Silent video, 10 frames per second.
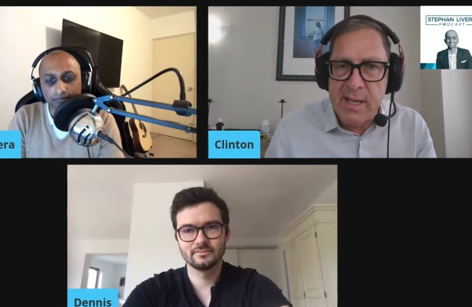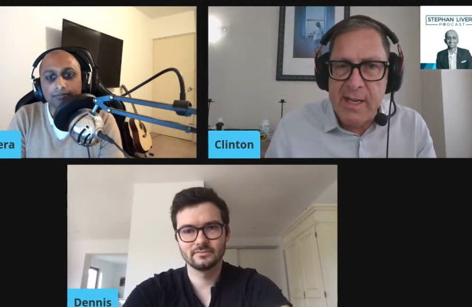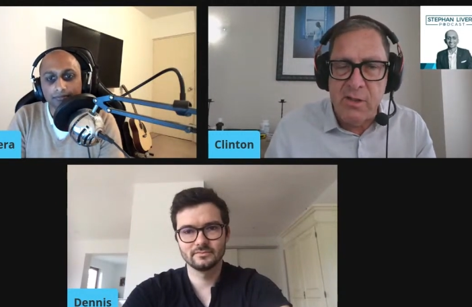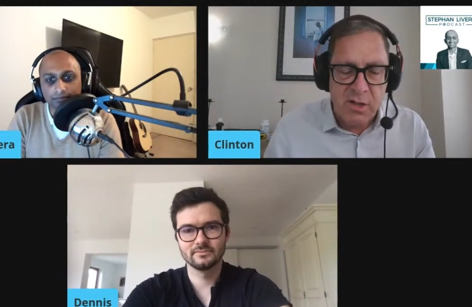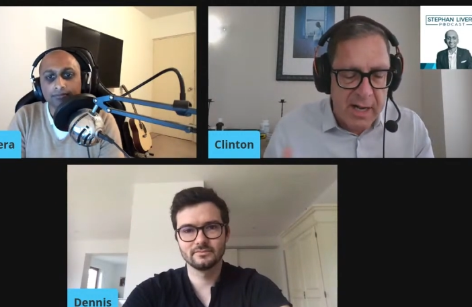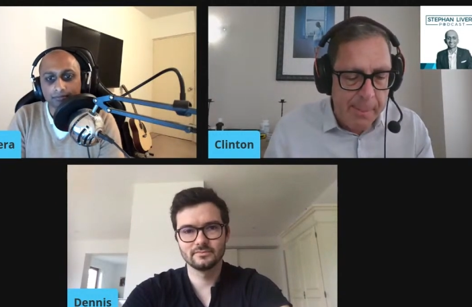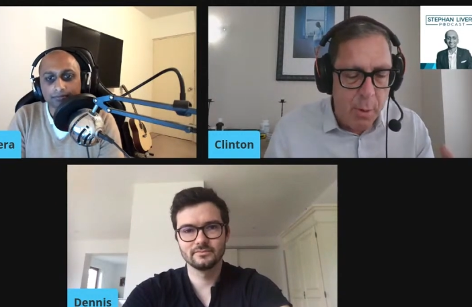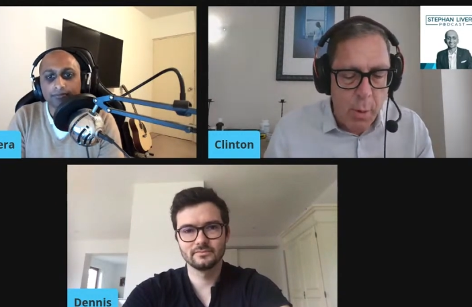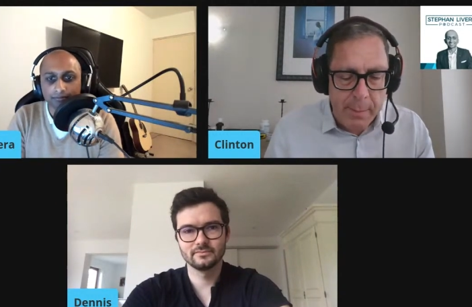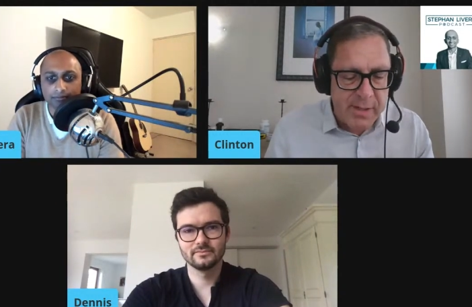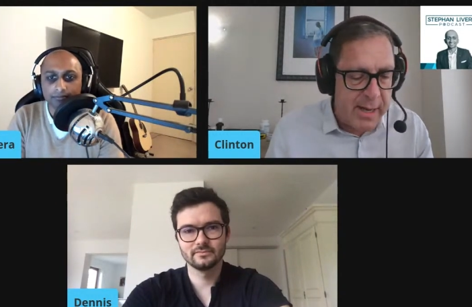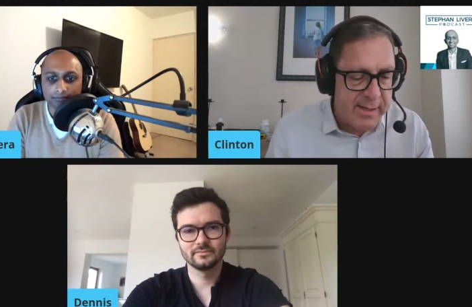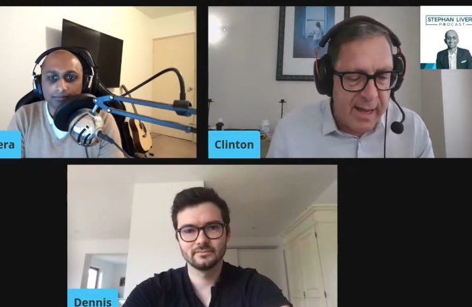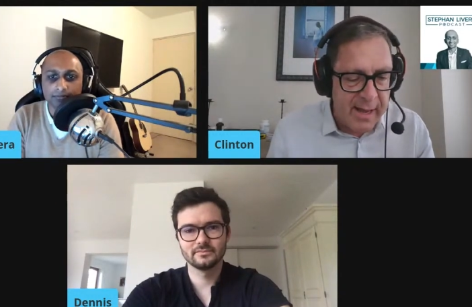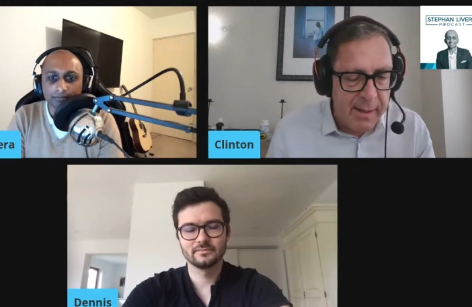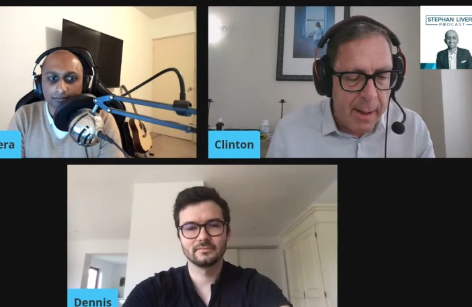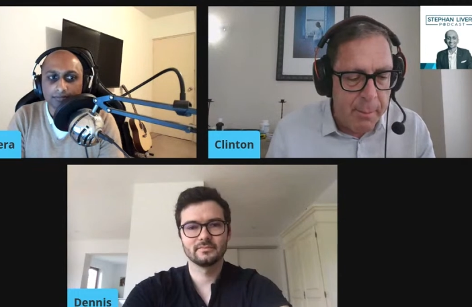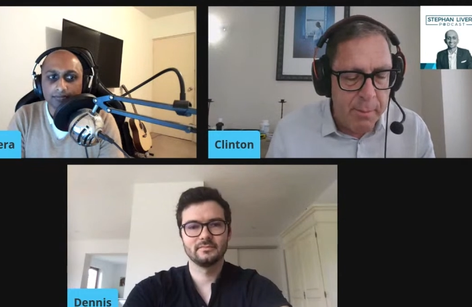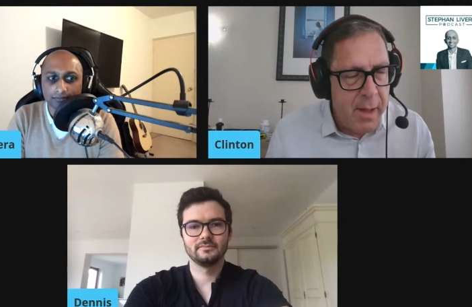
Speaker 1: cities there's a couple websites like um,